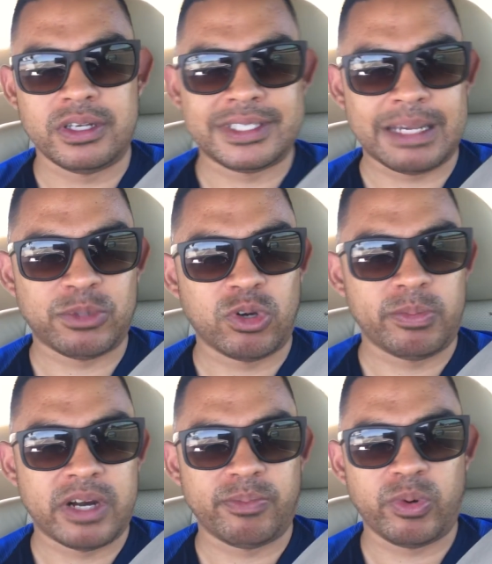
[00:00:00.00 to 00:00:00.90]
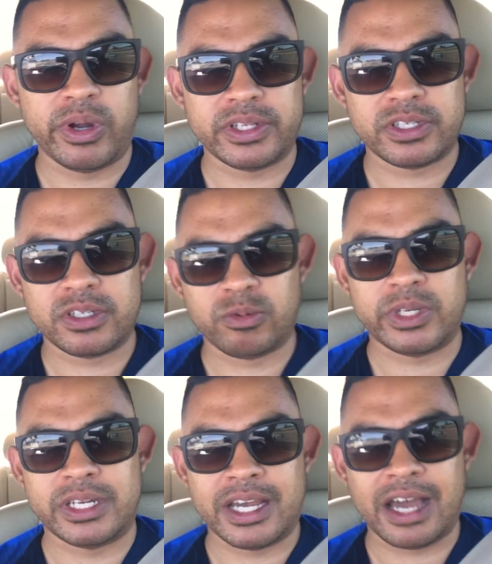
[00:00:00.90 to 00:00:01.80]
same total amount of points, we
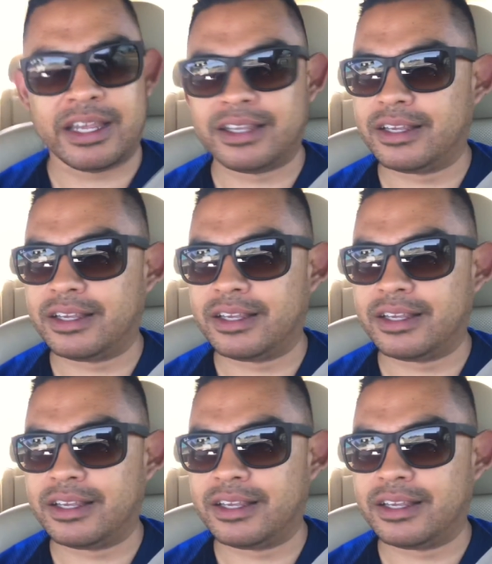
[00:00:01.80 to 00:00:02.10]
did not